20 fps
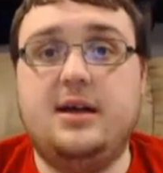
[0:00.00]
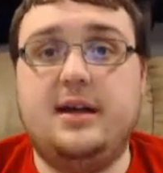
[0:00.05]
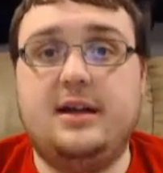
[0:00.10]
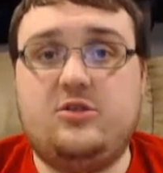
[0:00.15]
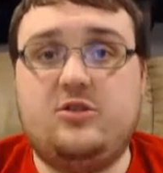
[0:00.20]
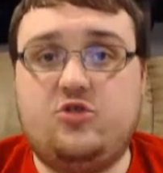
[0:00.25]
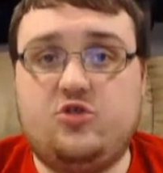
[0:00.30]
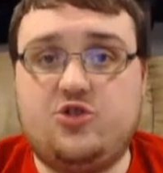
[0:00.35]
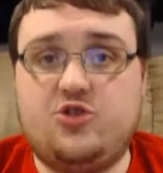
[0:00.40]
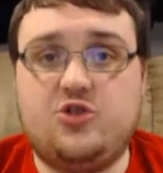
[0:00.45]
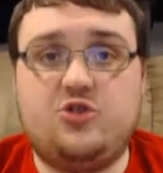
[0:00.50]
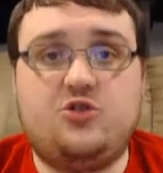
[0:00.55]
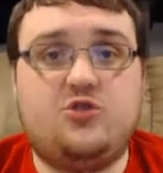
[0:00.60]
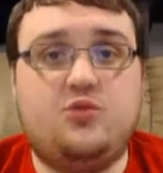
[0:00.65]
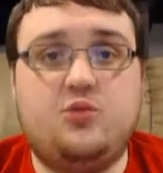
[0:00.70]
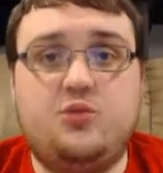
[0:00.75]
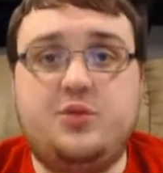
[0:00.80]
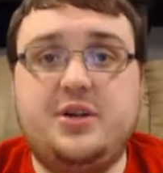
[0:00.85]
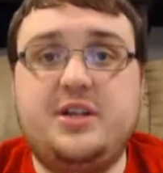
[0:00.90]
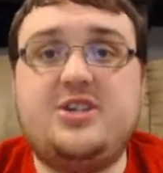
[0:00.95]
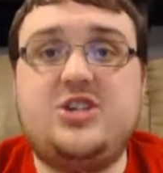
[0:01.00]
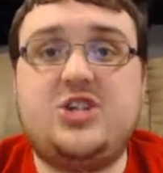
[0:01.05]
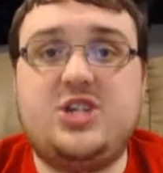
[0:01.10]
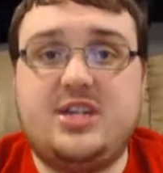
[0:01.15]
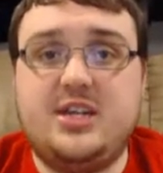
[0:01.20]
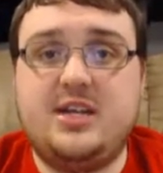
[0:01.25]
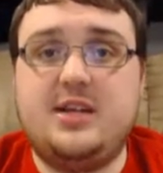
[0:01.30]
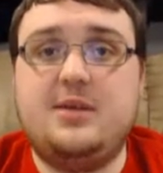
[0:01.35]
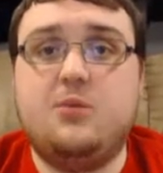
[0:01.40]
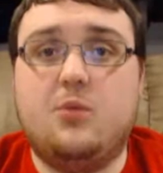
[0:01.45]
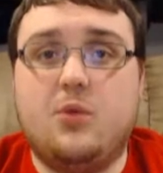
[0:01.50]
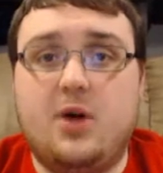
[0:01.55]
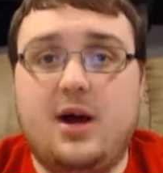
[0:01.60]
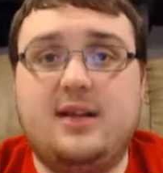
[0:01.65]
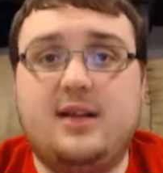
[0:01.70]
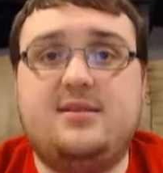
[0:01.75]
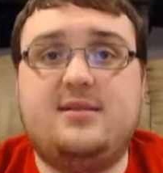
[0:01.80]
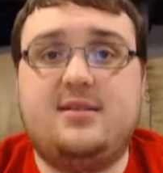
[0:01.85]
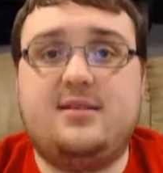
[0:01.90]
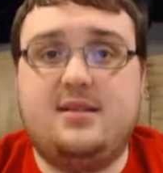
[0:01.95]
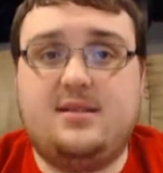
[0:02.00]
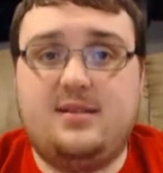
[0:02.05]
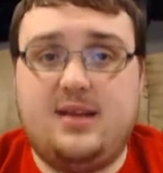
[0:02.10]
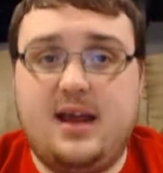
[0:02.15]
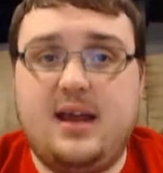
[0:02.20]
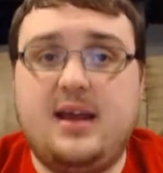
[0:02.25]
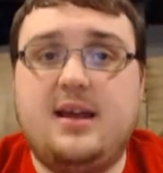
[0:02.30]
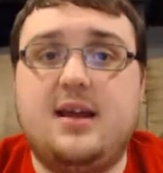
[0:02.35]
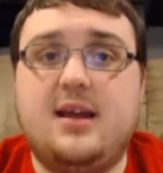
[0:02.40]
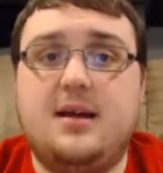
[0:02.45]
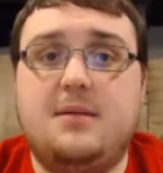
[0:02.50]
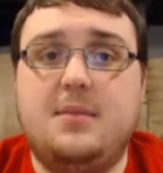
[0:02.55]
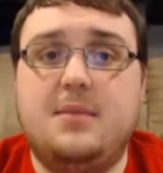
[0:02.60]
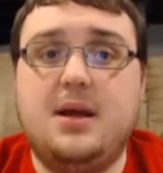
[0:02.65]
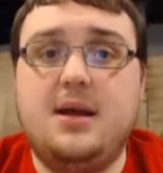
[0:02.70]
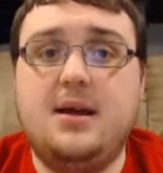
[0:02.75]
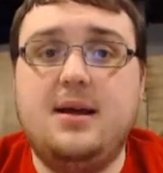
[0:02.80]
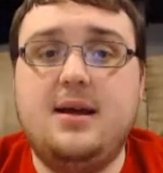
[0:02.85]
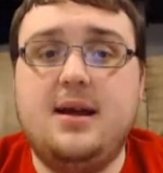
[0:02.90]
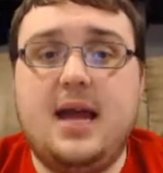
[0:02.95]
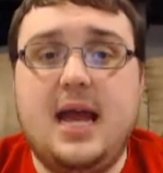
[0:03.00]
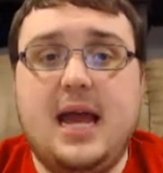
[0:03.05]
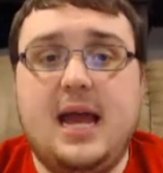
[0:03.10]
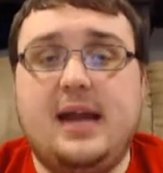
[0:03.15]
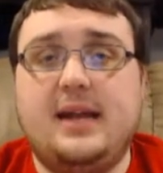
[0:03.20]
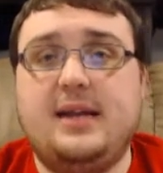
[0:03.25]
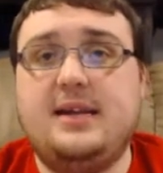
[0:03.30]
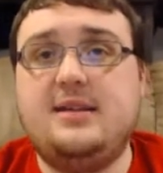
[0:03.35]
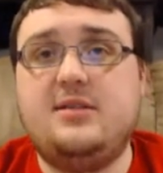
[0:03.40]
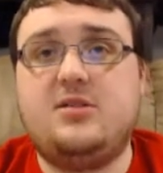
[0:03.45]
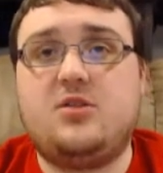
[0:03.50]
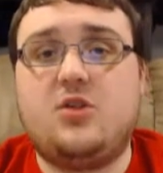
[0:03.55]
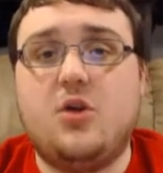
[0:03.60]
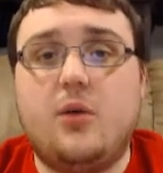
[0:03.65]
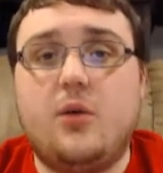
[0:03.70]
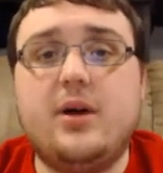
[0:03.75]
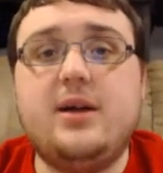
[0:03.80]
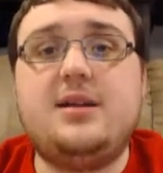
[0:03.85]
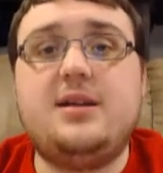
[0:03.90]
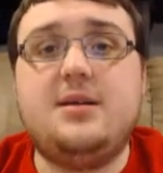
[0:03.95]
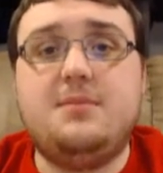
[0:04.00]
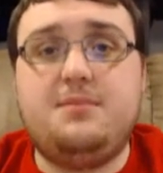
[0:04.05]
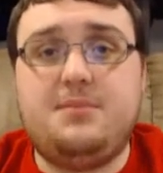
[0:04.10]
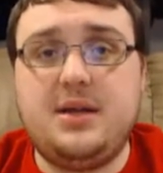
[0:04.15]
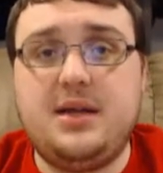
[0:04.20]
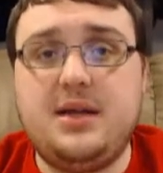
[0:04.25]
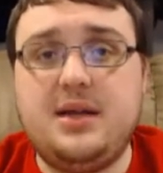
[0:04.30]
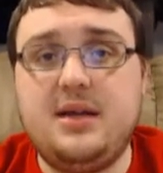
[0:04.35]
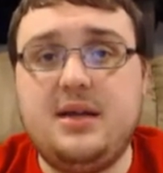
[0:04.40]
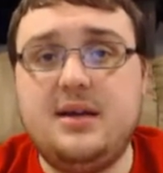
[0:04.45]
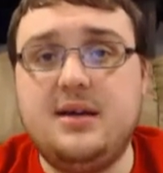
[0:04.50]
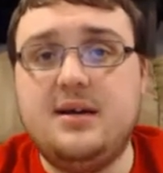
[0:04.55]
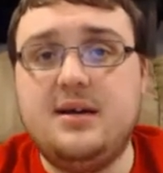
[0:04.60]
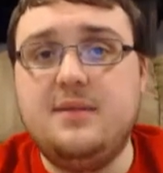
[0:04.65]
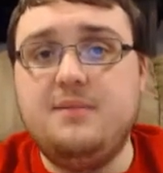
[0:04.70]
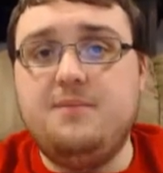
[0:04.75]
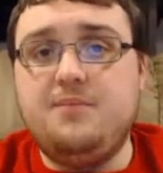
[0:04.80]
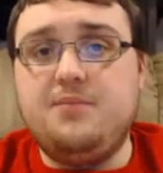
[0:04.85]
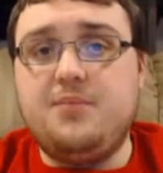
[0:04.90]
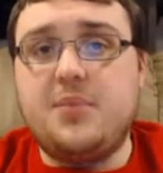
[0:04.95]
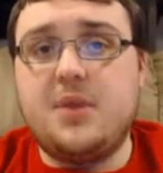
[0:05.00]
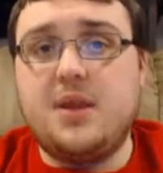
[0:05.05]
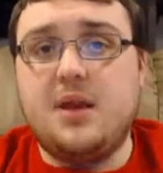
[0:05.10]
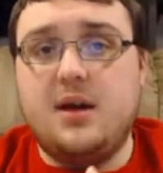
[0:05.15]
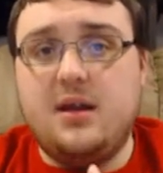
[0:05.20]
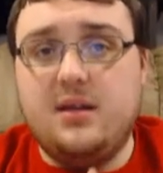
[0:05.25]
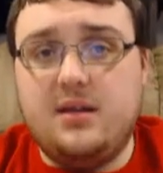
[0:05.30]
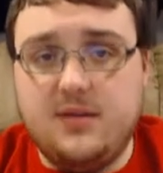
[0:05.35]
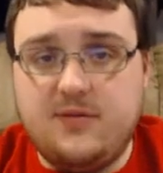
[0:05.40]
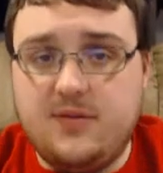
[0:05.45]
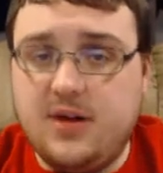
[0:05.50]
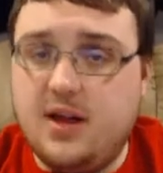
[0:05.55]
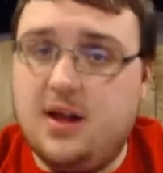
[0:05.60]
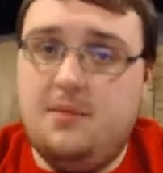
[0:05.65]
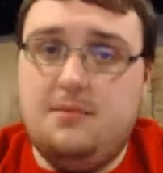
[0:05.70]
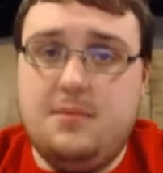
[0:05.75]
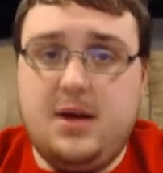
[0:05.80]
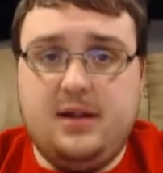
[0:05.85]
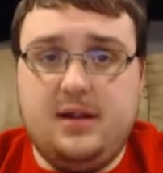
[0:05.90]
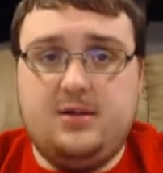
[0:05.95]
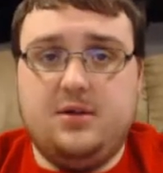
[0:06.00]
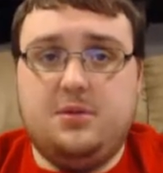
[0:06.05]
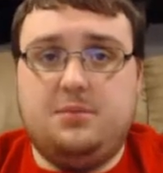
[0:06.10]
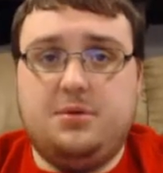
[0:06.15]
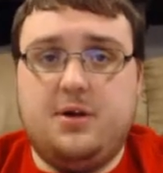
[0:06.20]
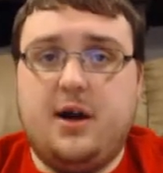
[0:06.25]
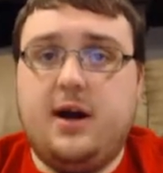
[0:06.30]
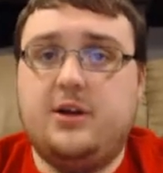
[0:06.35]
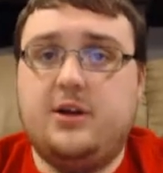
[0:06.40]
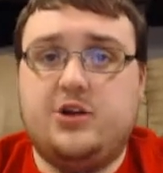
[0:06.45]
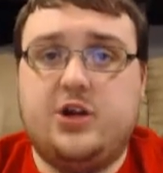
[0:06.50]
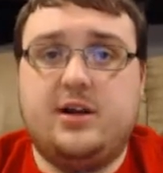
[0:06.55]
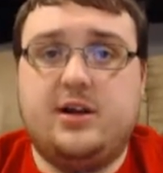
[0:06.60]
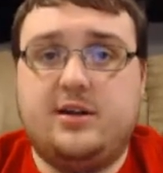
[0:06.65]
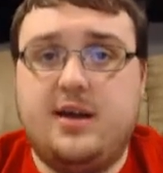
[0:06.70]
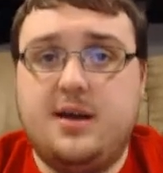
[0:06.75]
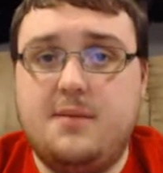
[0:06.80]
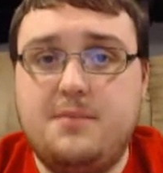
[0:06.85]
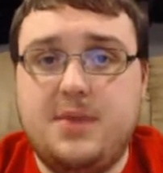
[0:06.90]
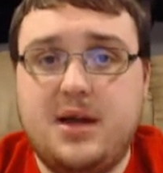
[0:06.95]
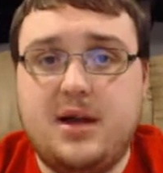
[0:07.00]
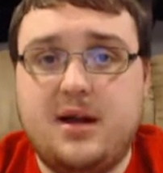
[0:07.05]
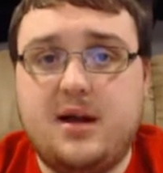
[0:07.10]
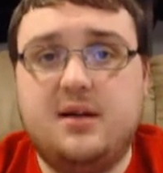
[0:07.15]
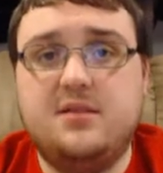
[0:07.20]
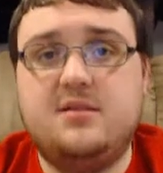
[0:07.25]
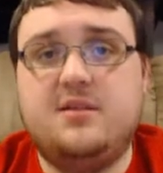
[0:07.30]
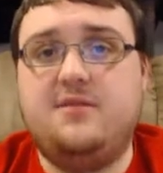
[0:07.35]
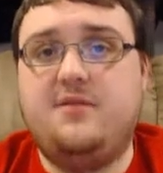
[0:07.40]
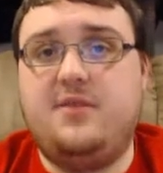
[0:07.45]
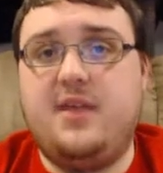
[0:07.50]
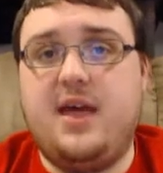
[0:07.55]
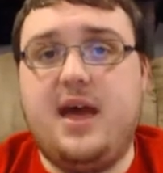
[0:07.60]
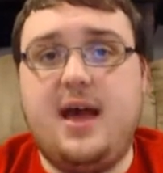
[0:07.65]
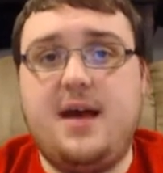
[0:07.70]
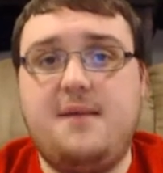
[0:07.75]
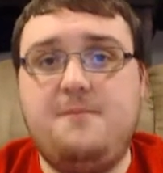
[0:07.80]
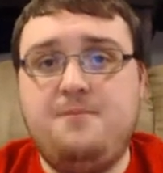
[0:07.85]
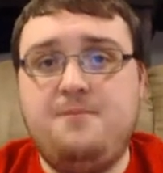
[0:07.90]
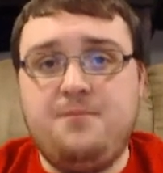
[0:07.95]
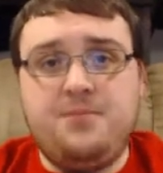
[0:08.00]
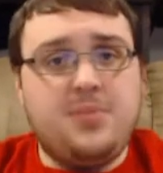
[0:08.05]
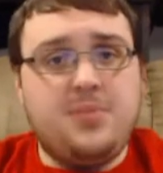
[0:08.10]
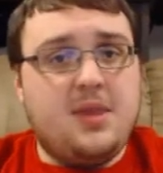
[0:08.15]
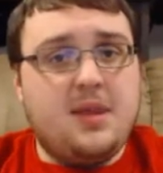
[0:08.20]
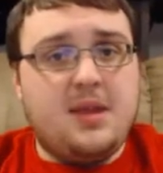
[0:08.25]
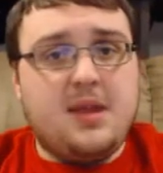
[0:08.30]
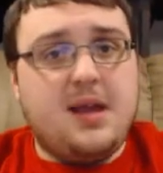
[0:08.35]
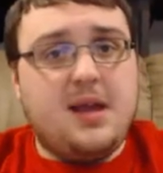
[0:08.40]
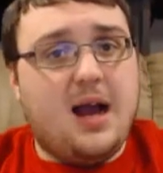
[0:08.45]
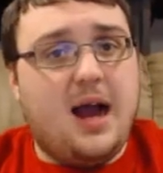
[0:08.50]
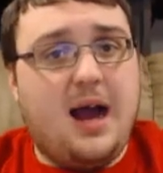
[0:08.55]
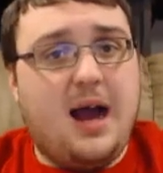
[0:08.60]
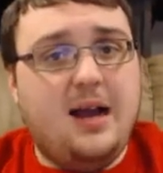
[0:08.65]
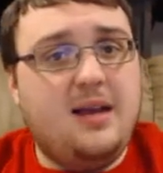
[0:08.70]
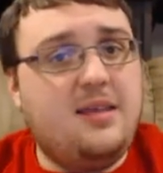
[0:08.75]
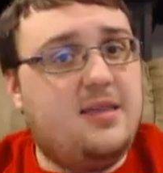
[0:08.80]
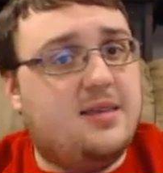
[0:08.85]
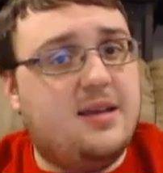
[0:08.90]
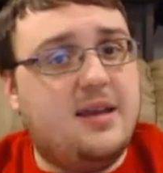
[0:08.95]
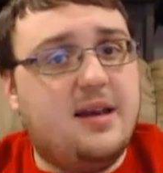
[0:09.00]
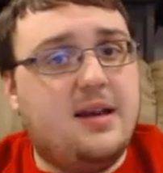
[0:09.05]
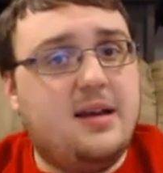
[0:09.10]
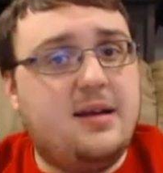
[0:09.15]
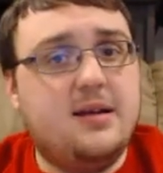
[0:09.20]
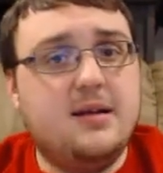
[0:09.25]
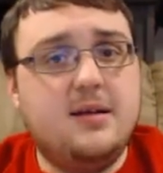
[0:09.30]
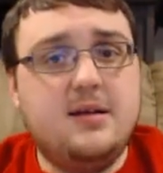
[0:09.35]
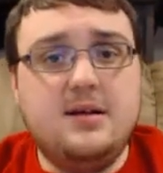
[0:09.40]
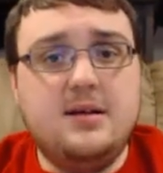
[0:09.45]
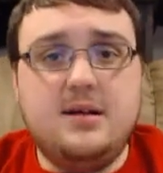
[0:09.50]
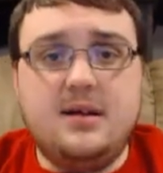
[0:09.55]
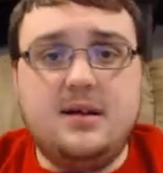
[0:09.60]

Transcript: It's just which team wants to take him. And he's going to be a developmental project. And because of that, I think